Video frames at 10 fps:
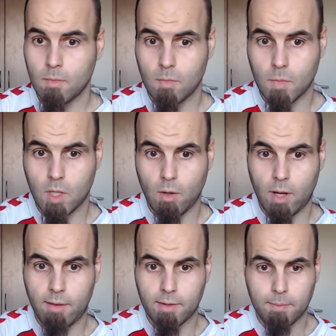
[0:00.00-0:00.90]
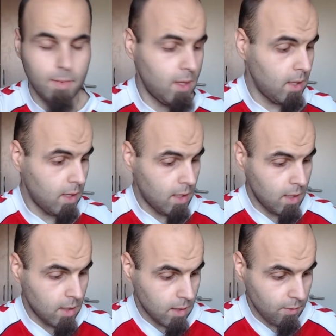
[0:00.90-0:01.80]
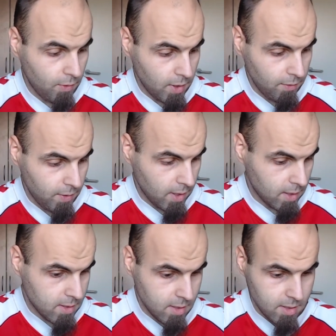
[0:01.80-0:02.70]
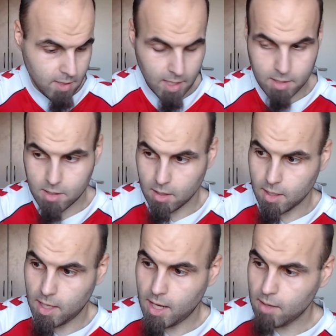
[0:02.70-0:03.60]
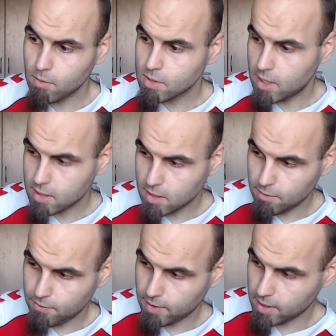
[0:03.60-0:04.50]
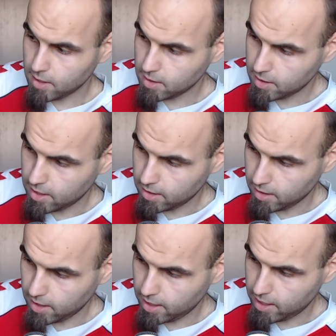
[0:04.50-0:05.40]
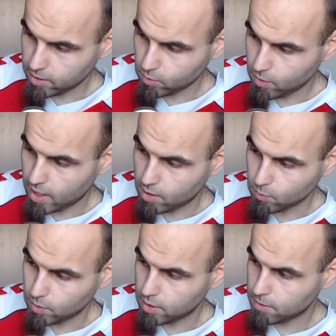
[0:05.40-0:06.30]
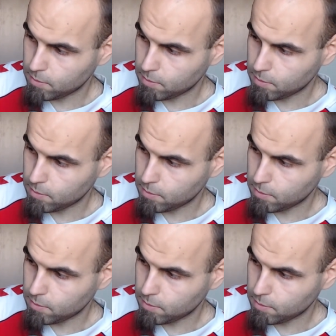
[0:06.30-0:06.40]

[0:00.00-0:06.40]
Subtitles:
There you have it. The funny thing is actually, I was actually thinking that it had ground with it,